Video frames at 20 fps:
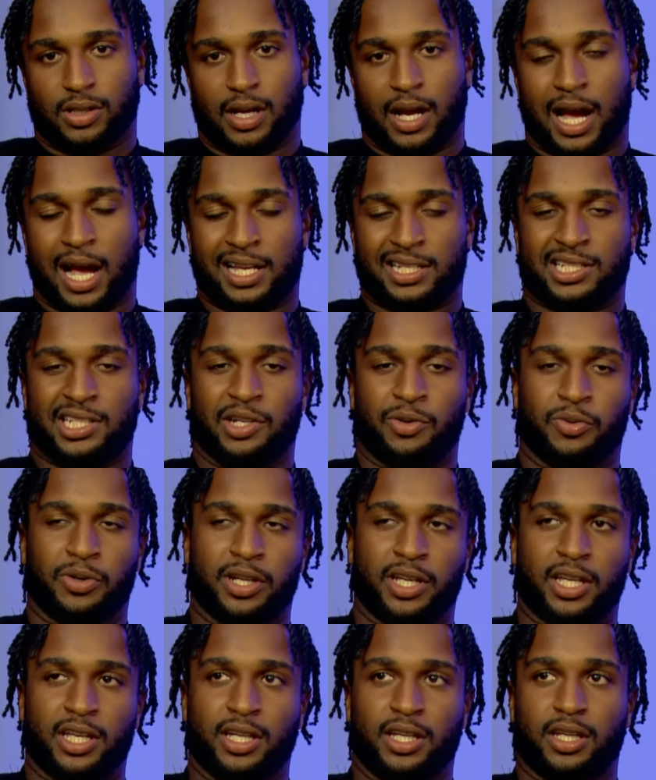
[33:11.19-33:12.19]
I see what
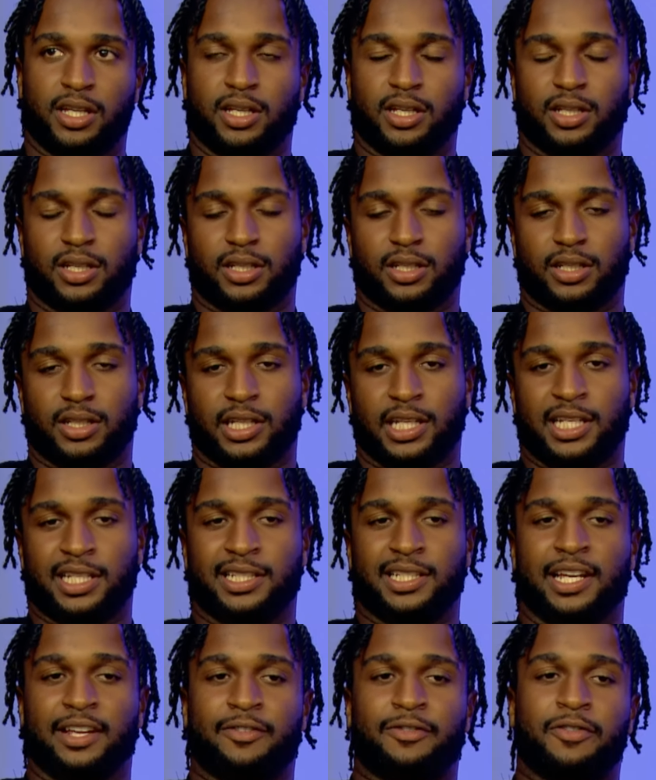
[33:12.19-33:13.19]
he
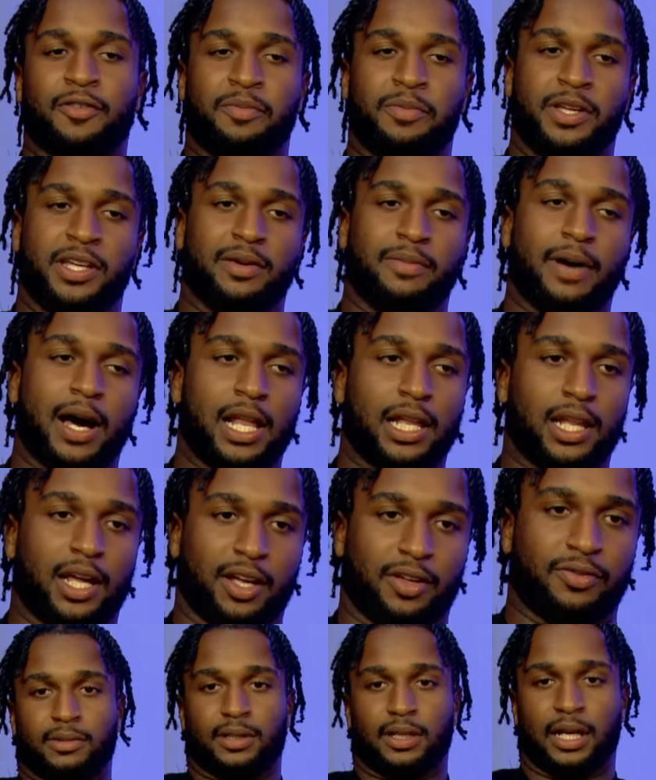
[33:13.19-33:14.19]
did for me in my life.